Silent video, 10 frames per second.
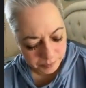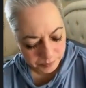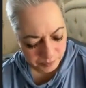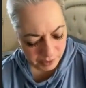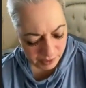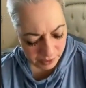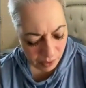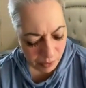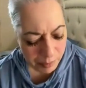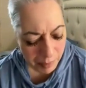the
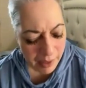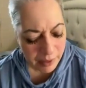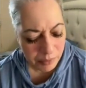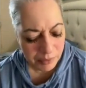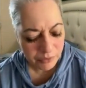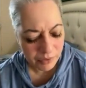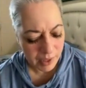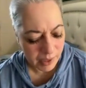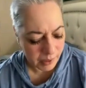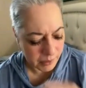egoic mind will
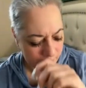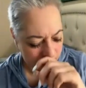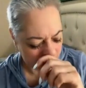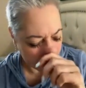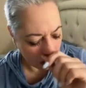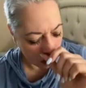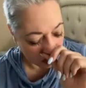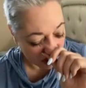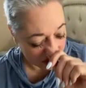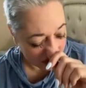say,
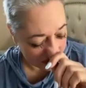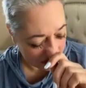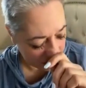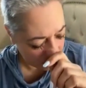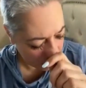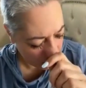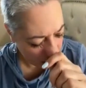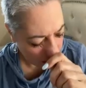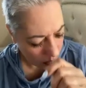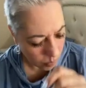Home exists
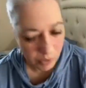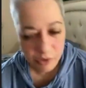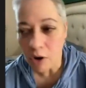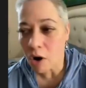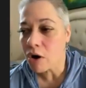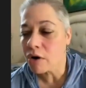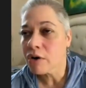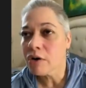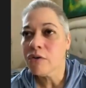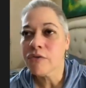where there are
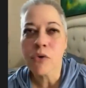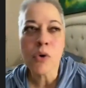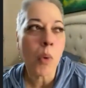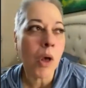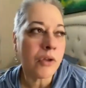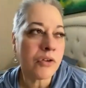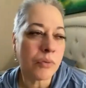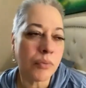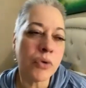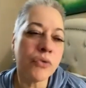four walls and
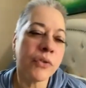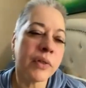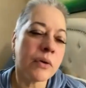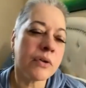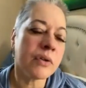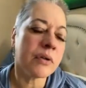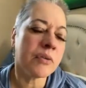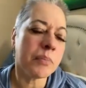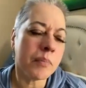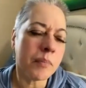a roof, and there is a
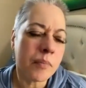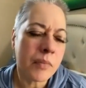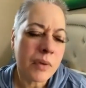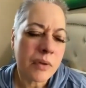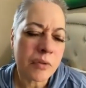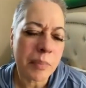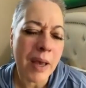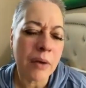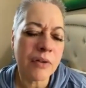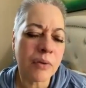
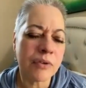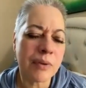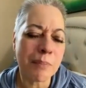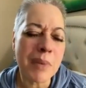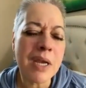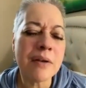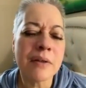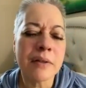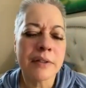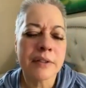spouse, there is a mate,
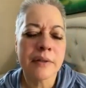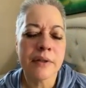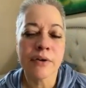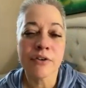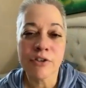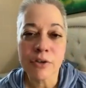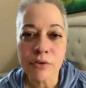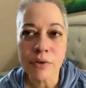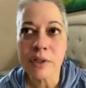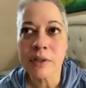there are
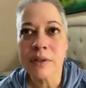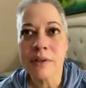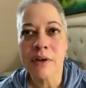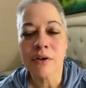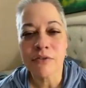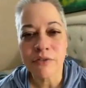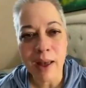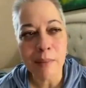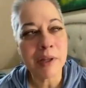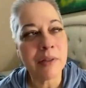children, there are
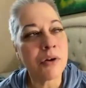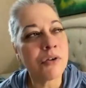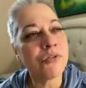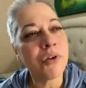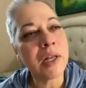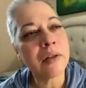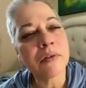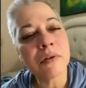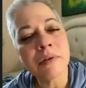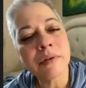family, there are
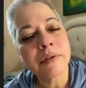friends,